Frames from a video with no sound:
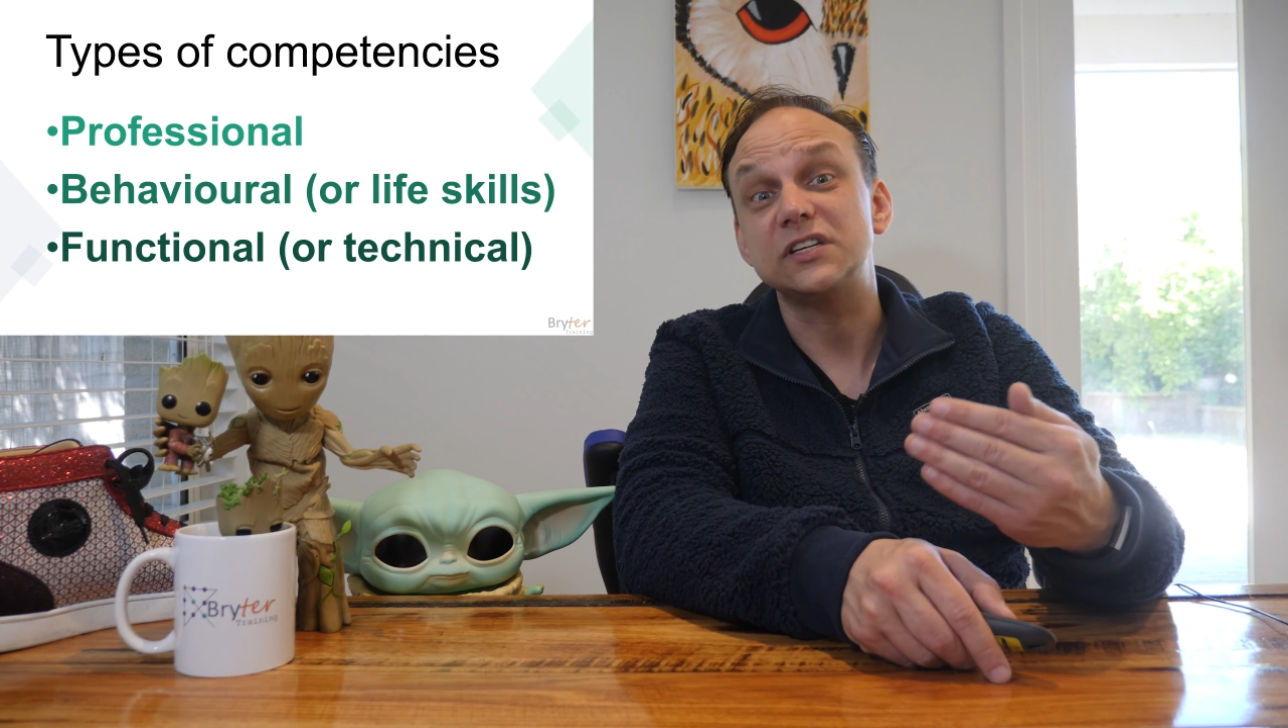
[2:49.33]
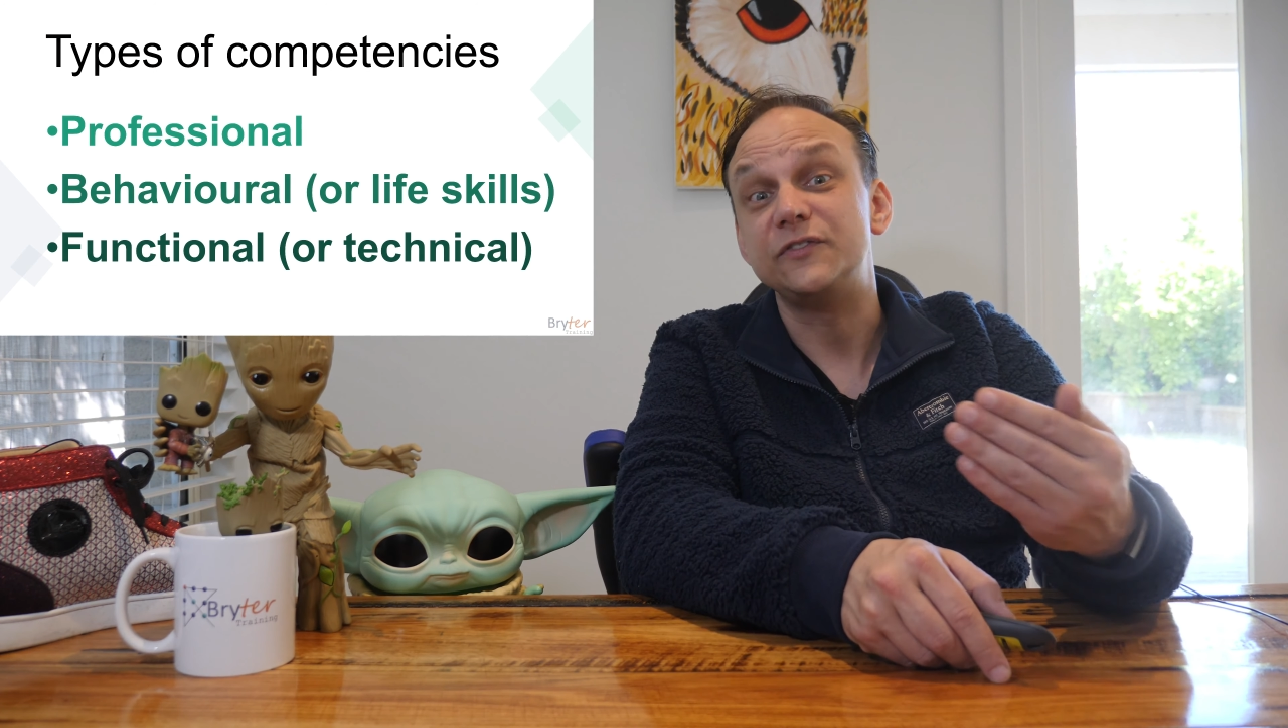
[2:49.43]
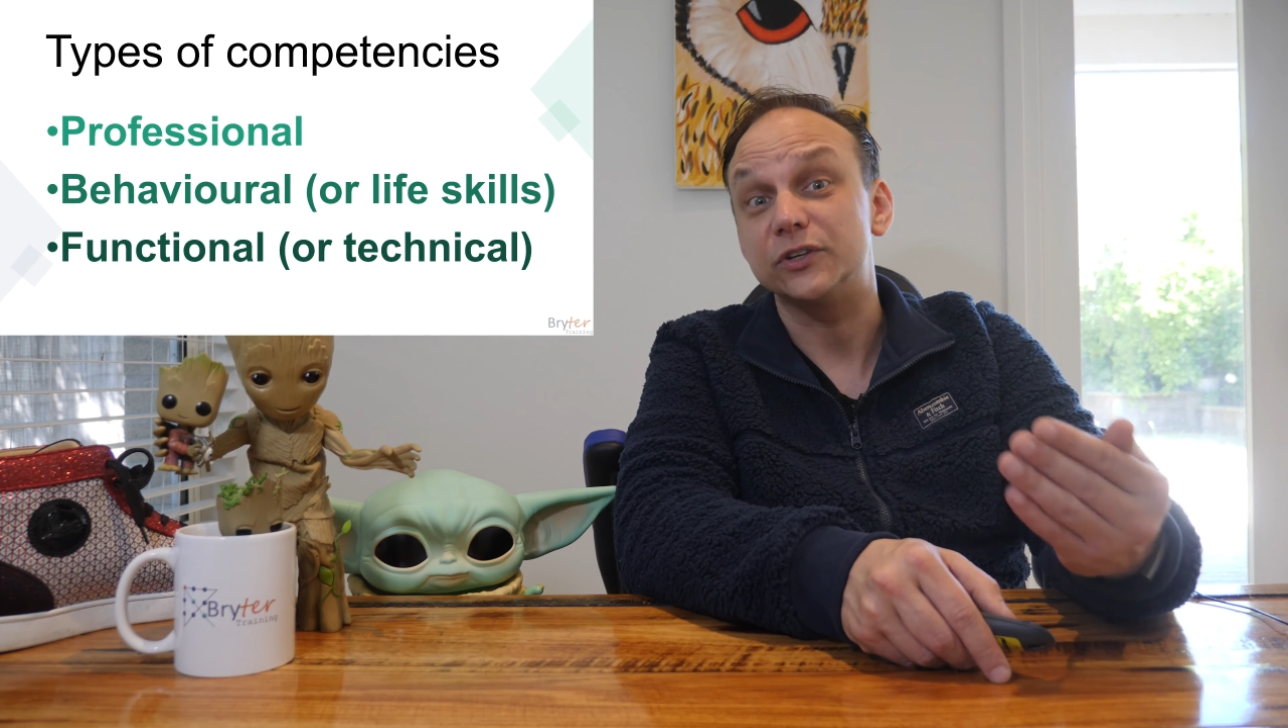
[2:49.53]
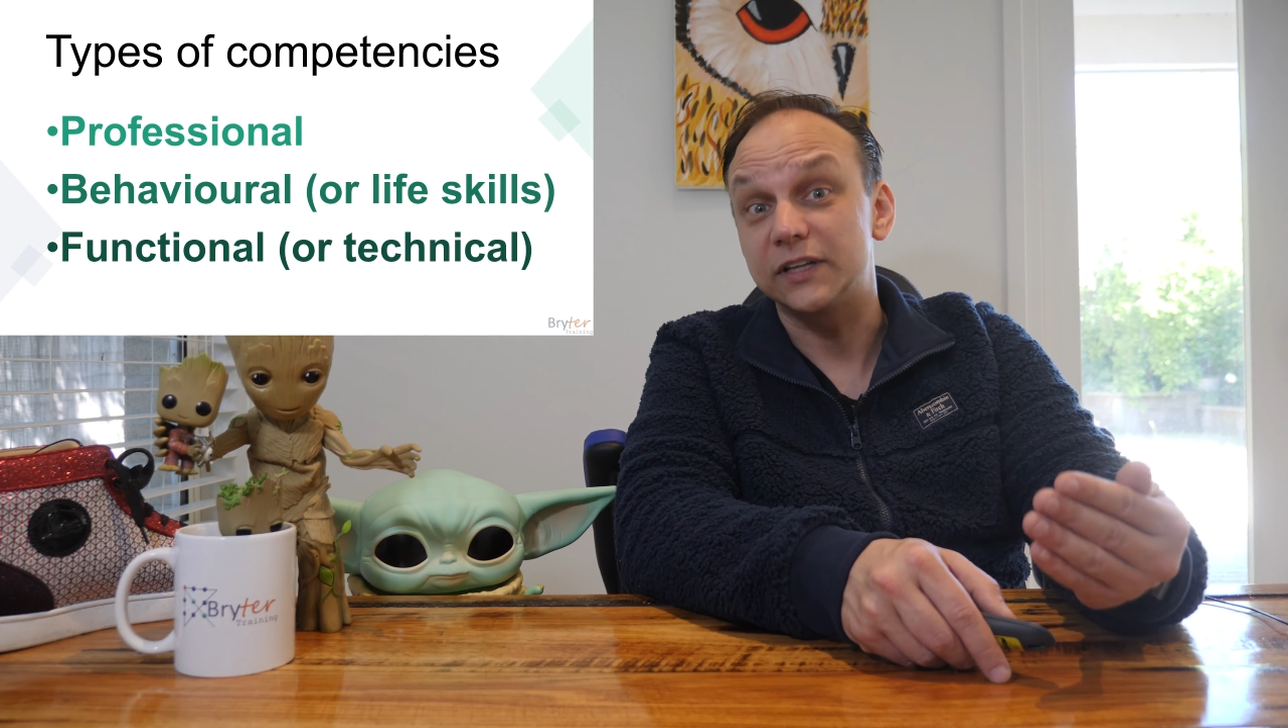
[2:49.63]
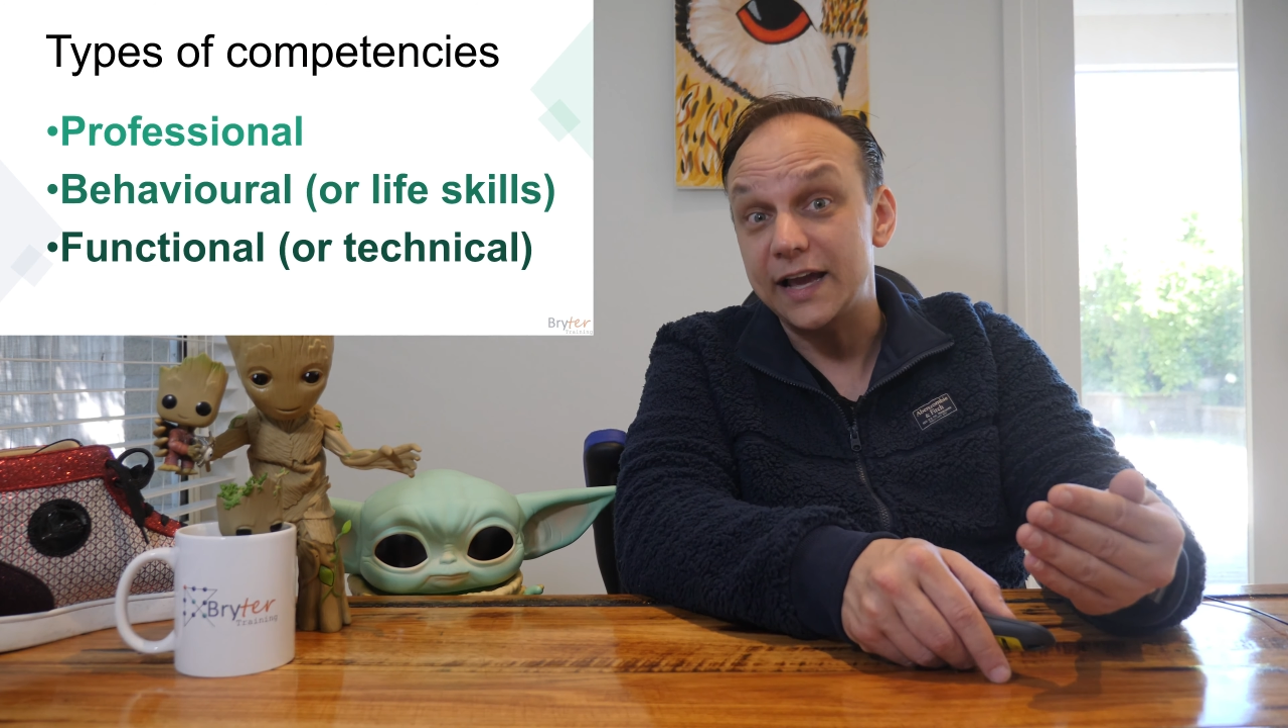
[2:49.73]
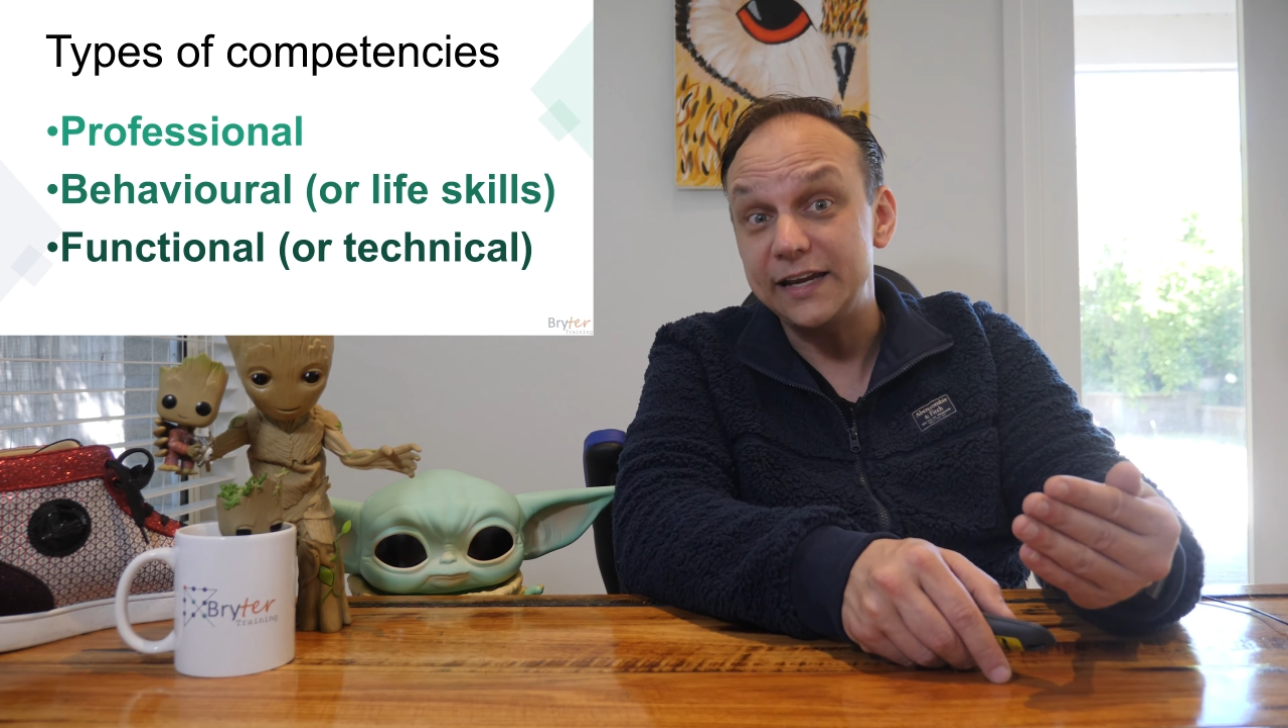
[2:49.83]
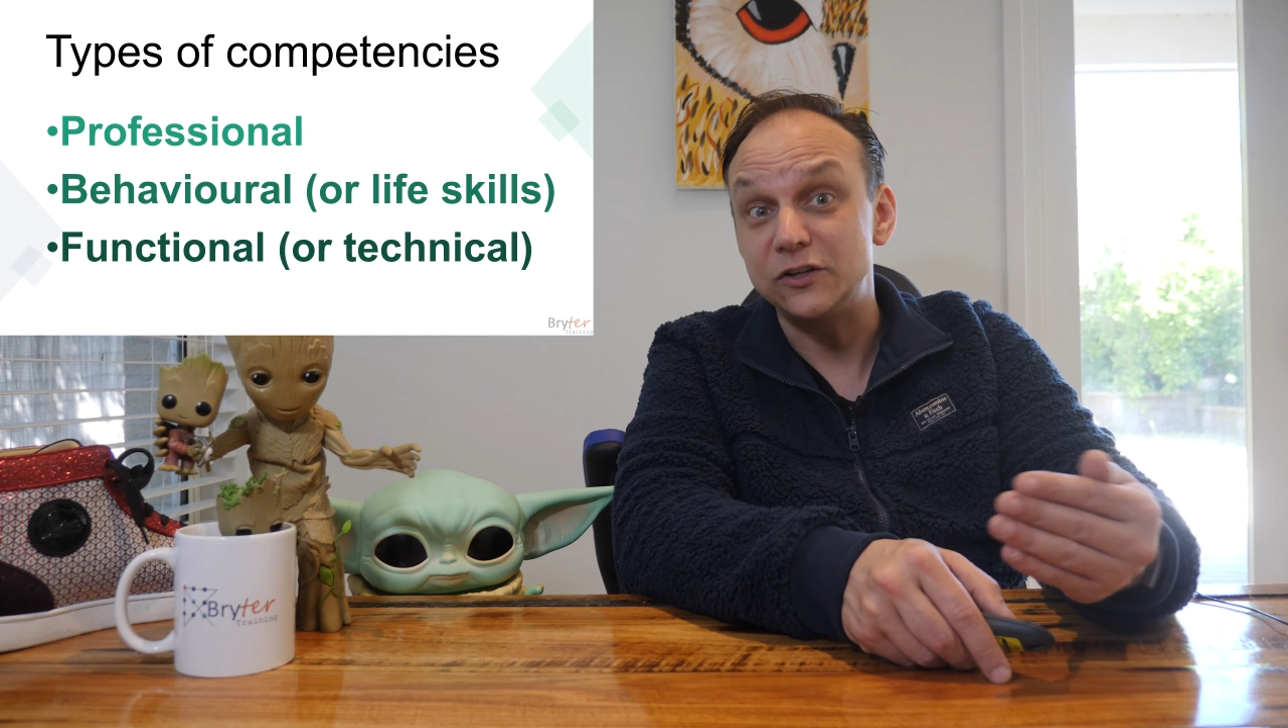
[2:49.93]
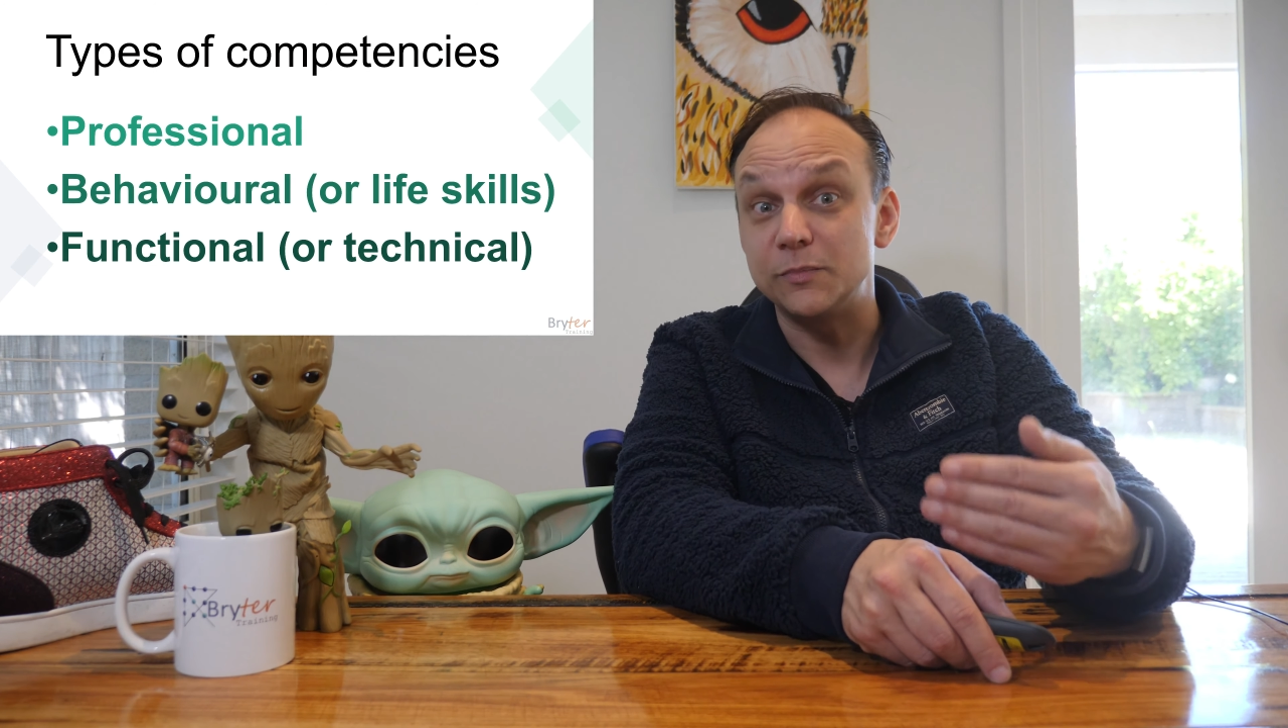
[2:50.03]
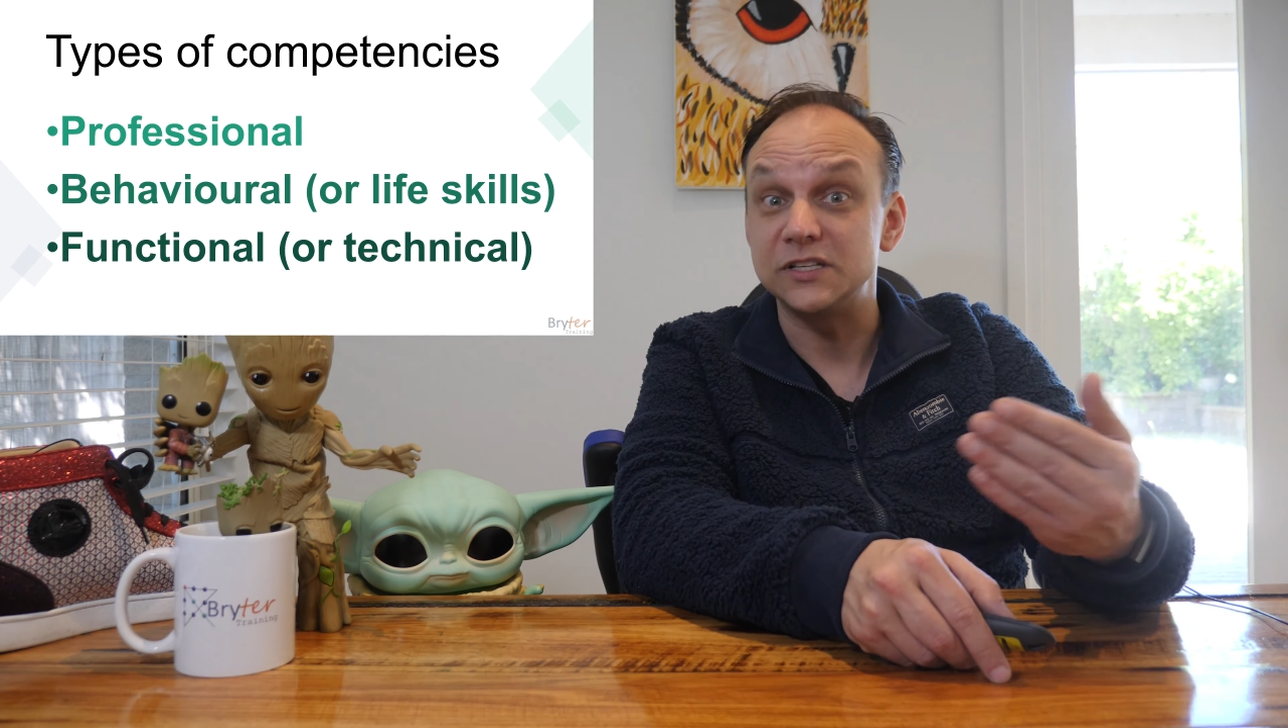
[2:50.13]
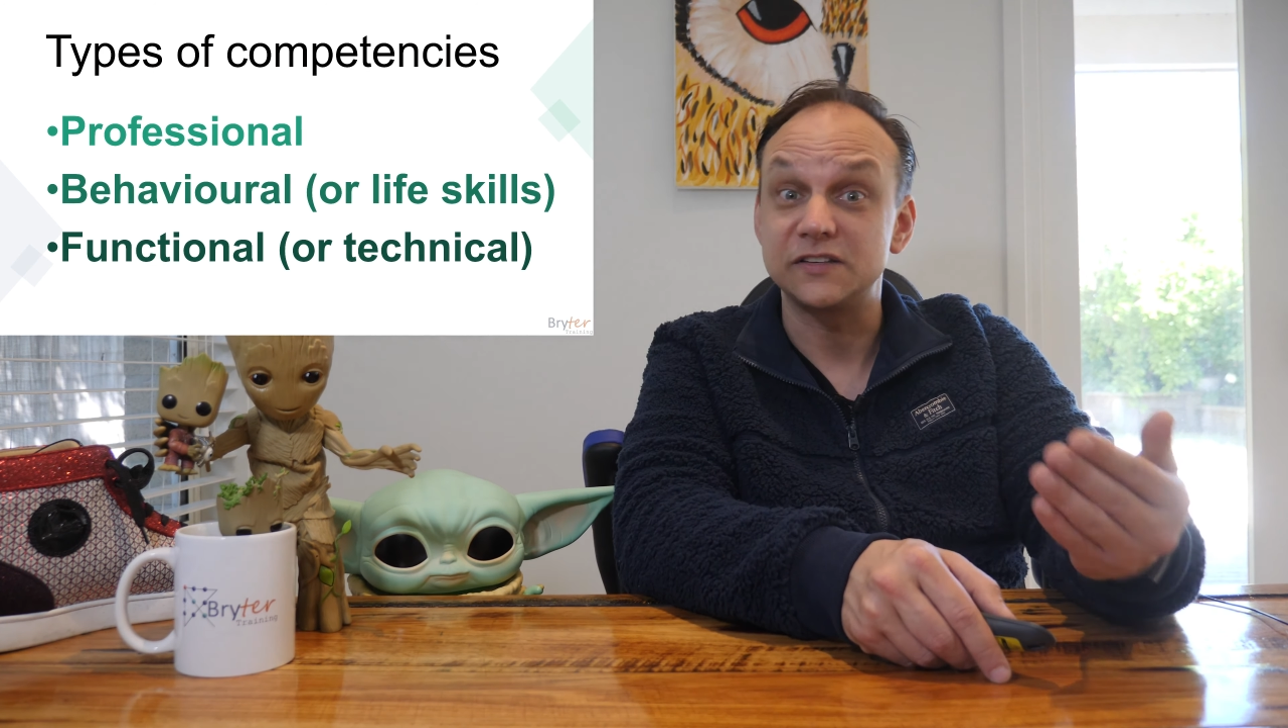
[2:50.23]
if you're lacking
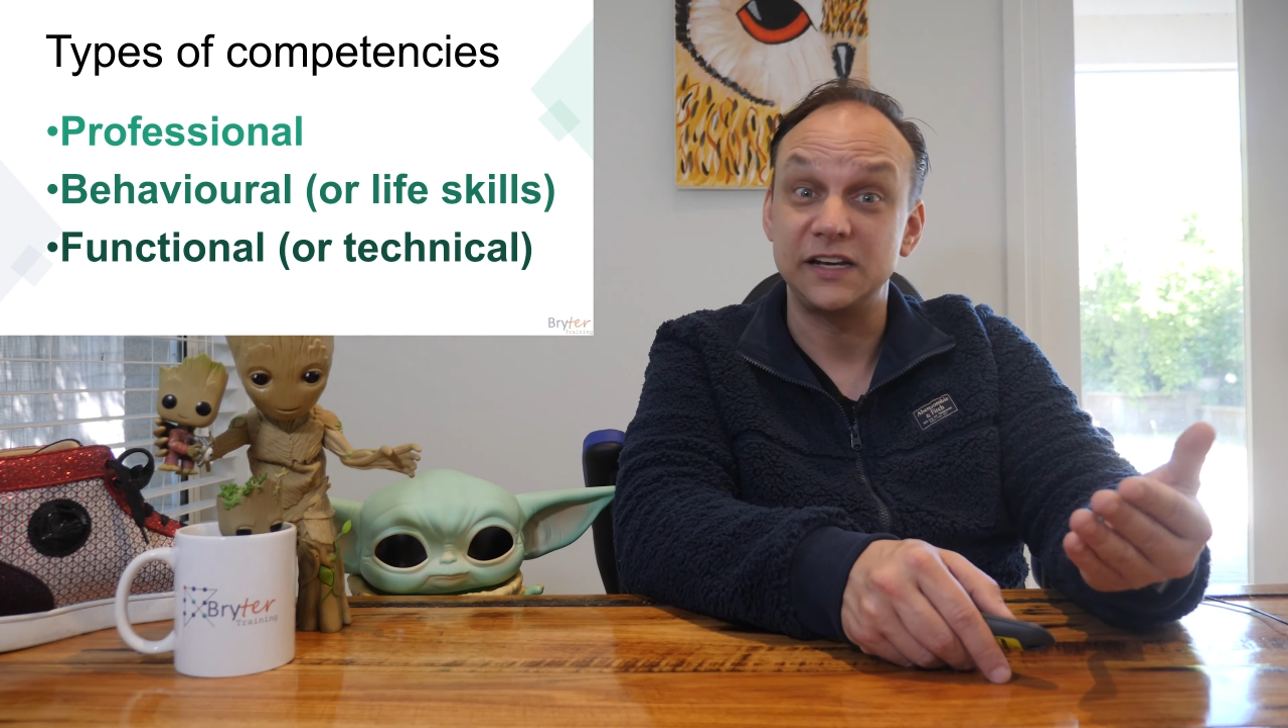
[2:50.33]
them in